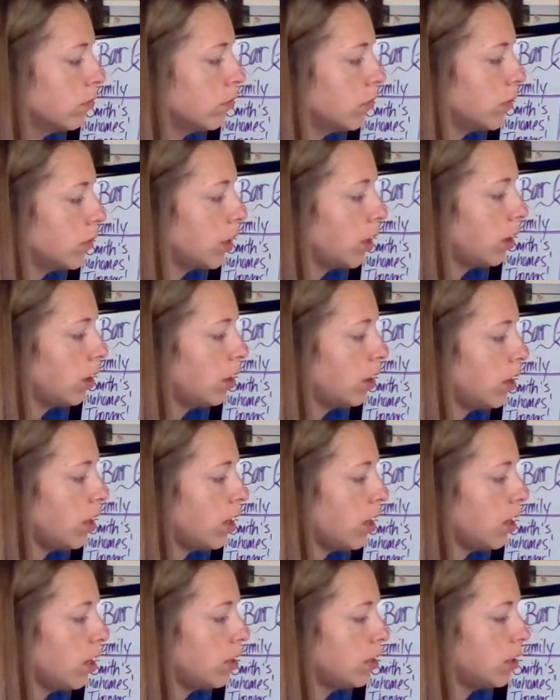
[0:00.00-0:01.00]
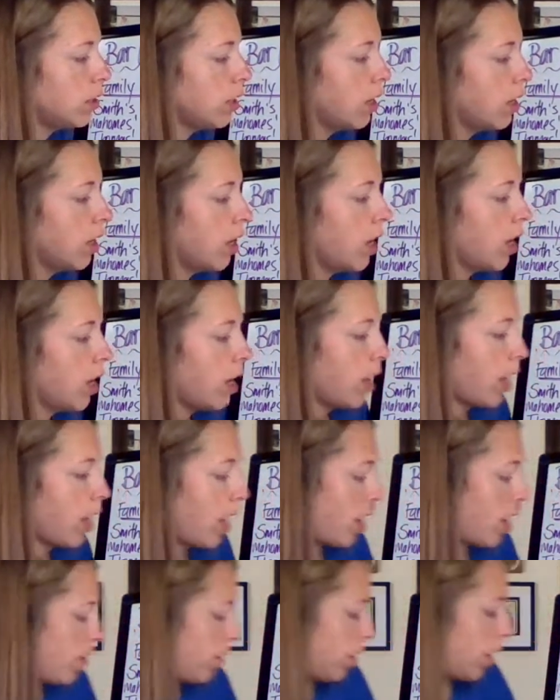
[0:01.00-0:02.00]
like this.
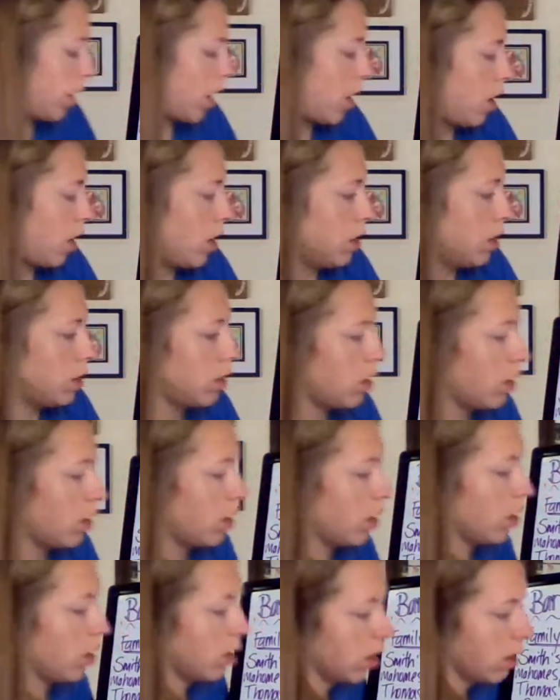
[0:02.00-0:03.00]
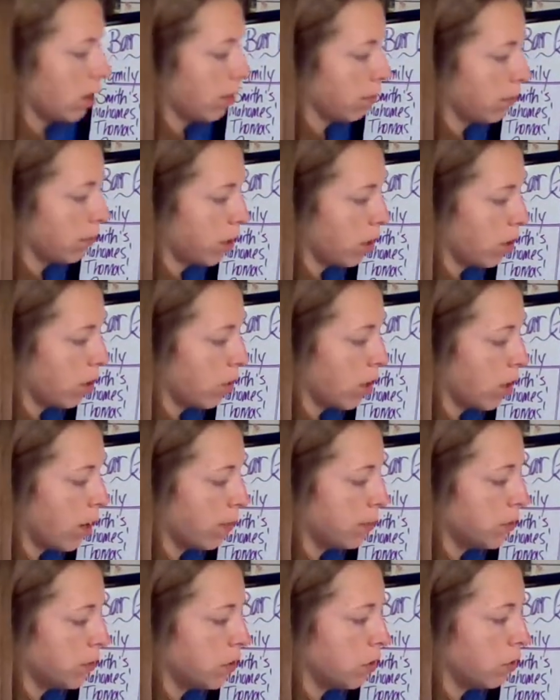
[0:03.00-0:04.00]
And the Careys go
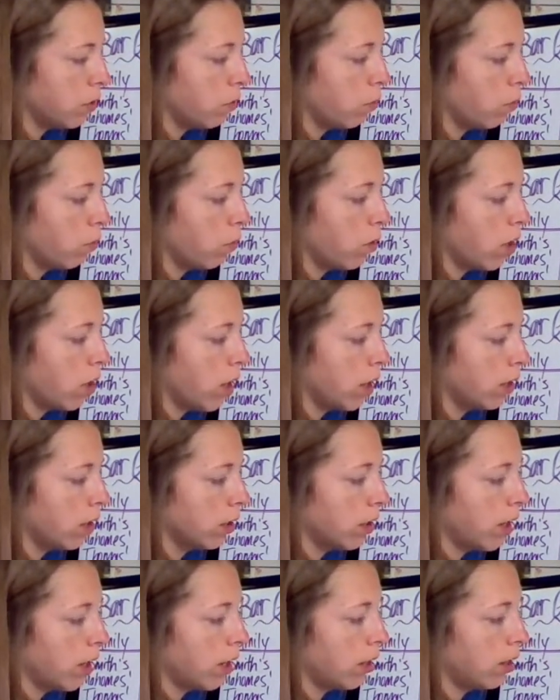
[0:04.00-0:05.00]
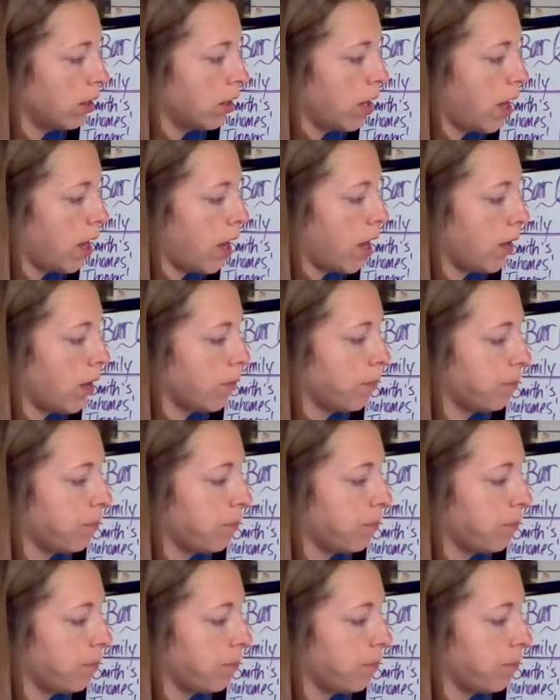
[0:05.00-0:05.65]
up to 1 like that.